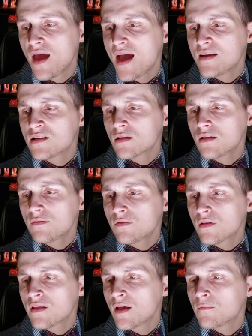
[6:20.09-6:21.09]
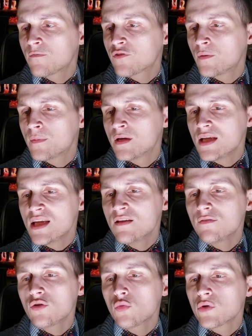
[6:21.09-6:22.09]
and deliver them from an
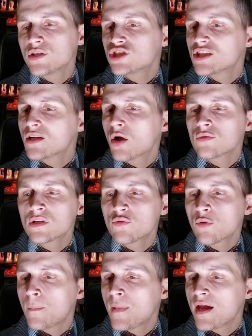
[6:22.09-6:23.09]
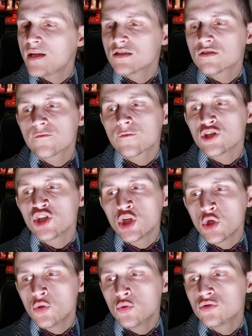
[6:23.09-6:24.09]
evil which it only remains for
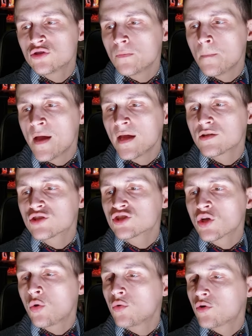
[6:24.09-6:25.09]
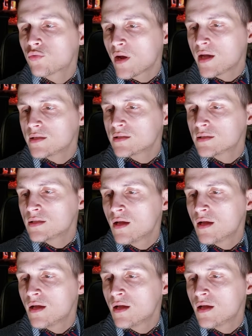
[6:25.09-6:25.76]
you to make so great,